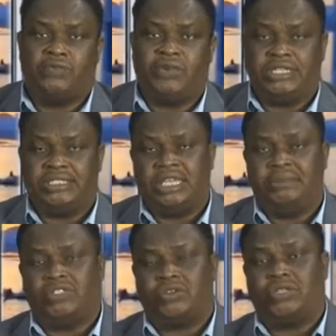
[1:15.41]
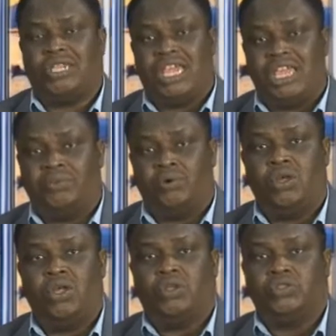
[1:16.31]
when a team is unable
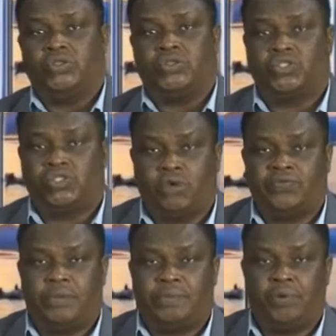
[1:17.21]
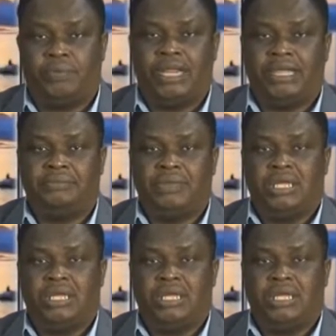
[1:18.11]
to solve the problem